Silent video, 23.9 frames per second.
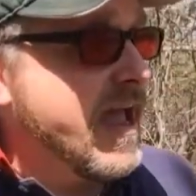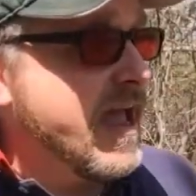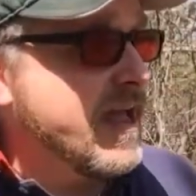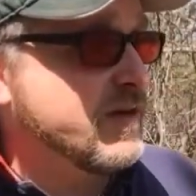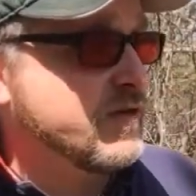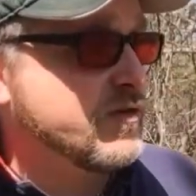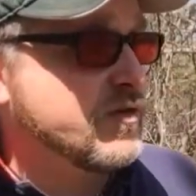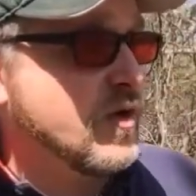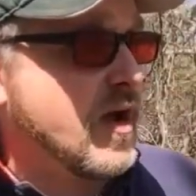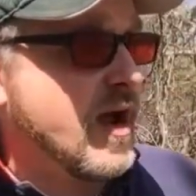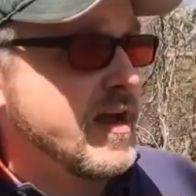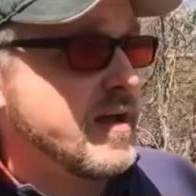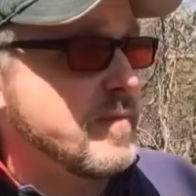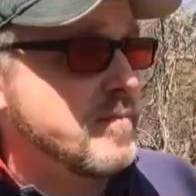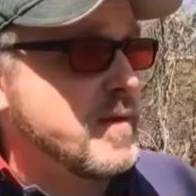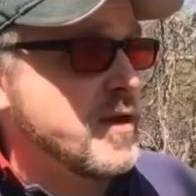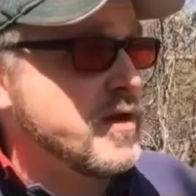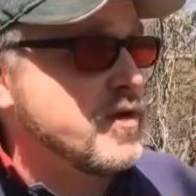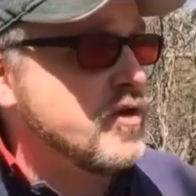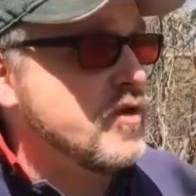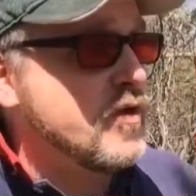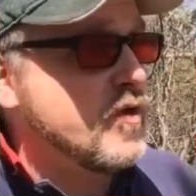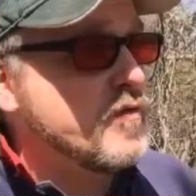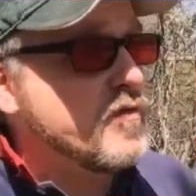and try to
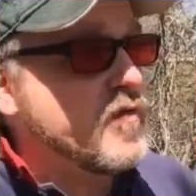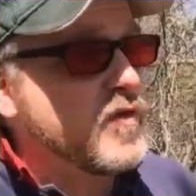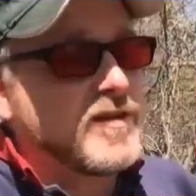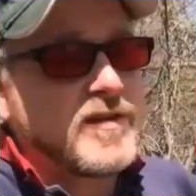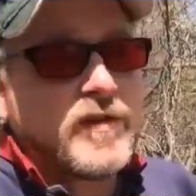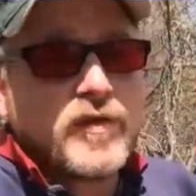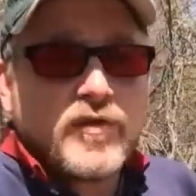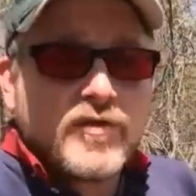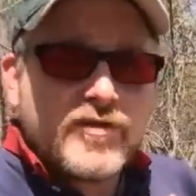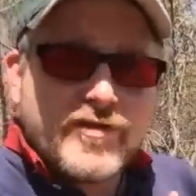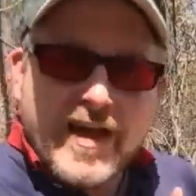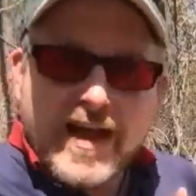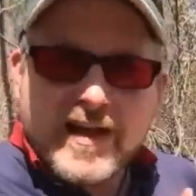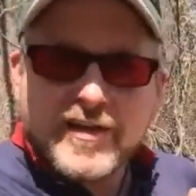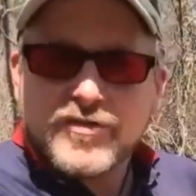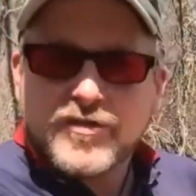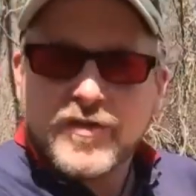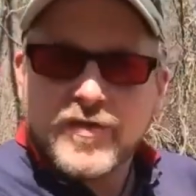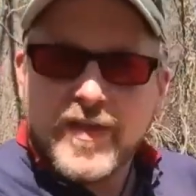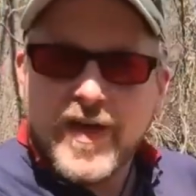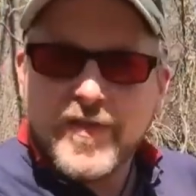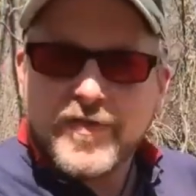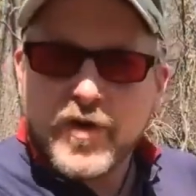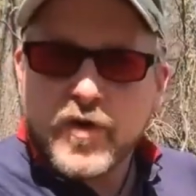maneuver to the
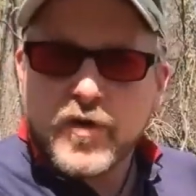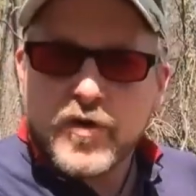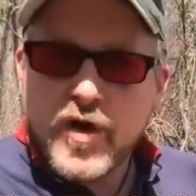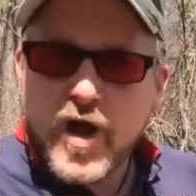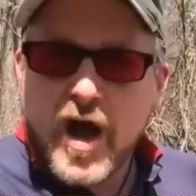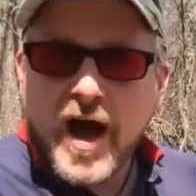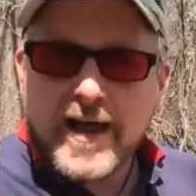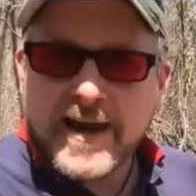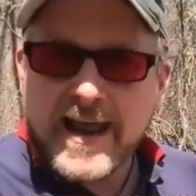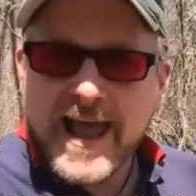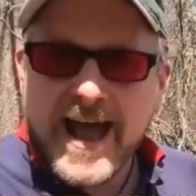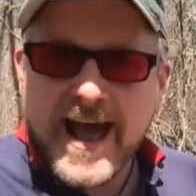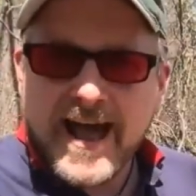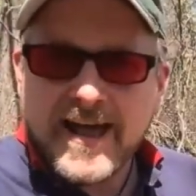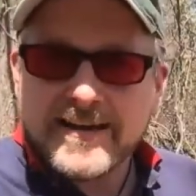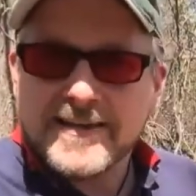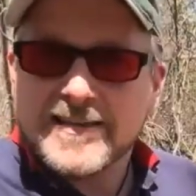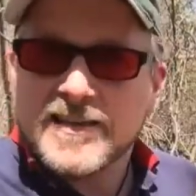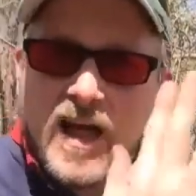section that they're not at.